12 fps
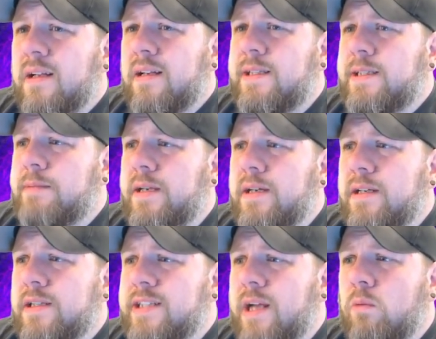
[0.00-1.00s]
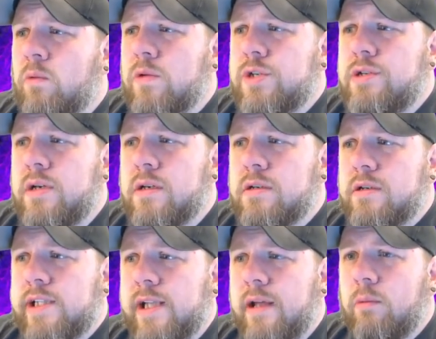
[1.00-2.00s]
is because I want you to
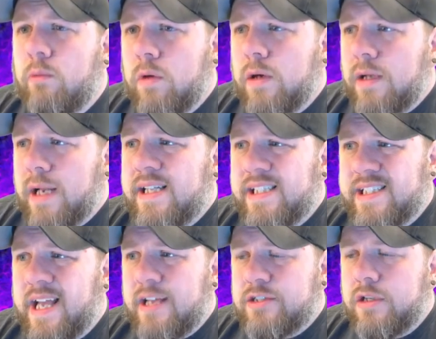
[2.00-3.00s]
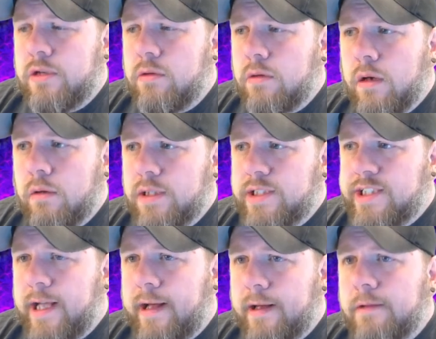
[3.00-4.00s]
understand what is actually going on
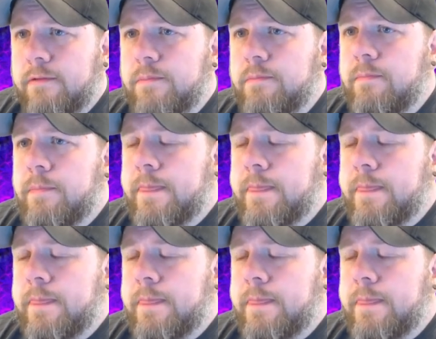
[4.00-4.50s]
inside of them.